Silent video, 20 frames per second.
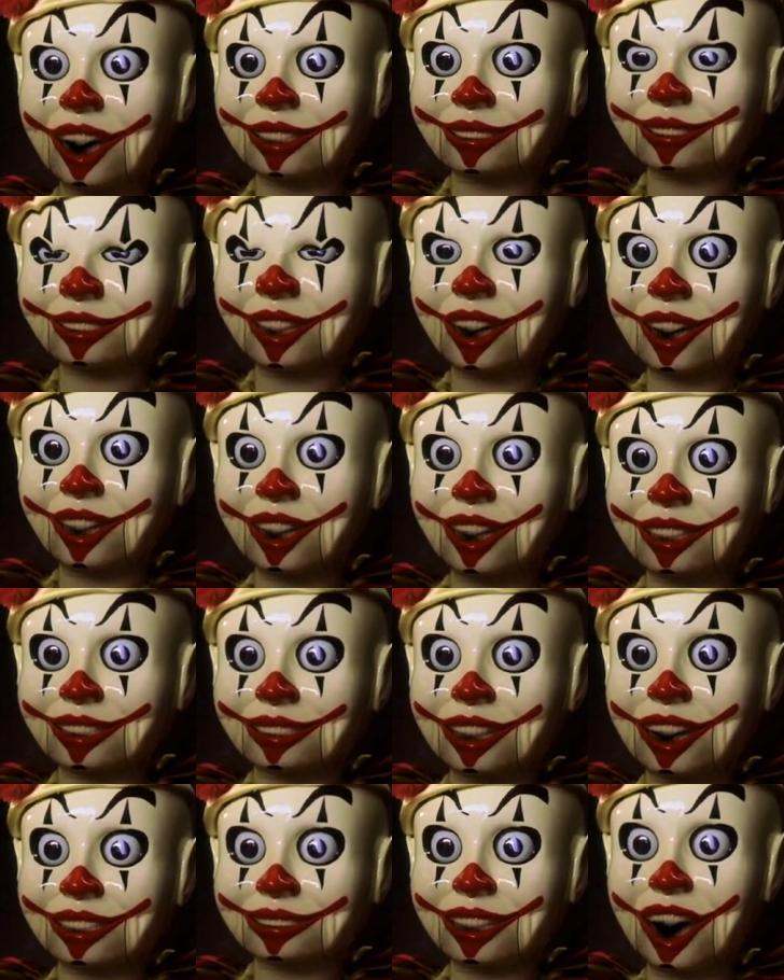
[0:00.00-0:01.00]
named
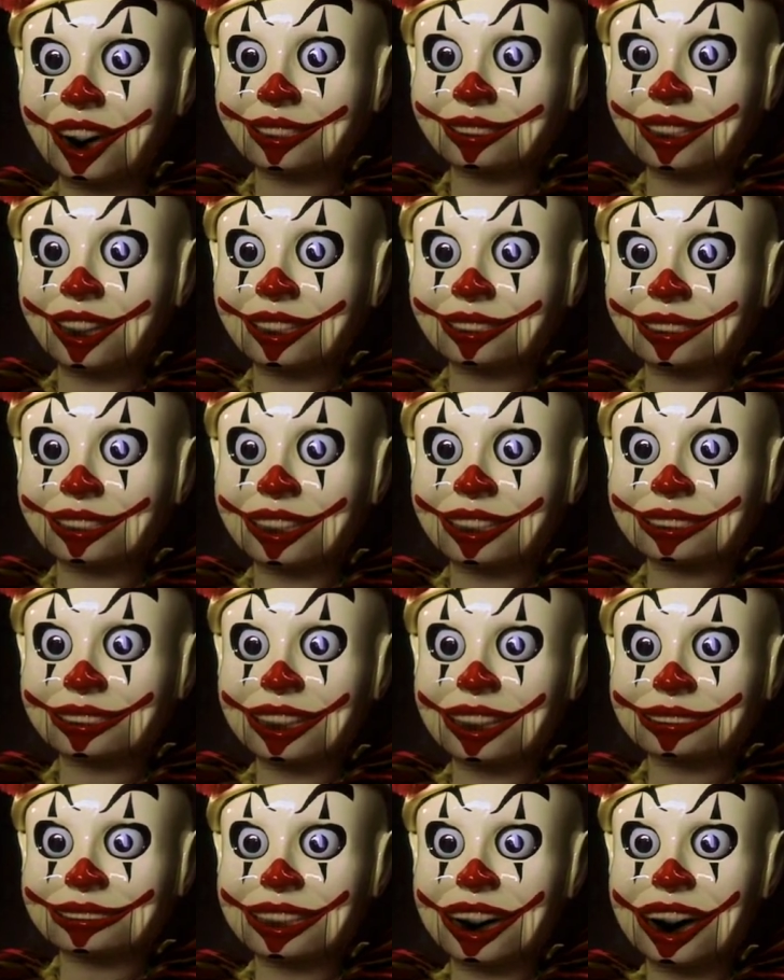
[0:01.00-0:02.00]
defendants in
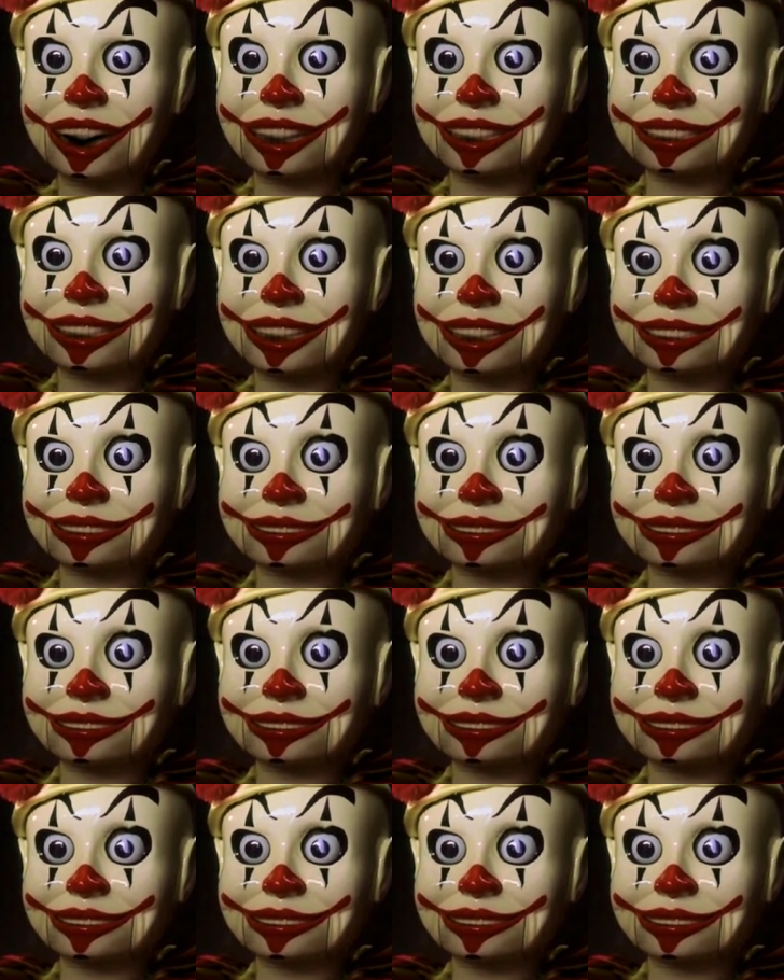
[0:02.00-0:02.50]
the case.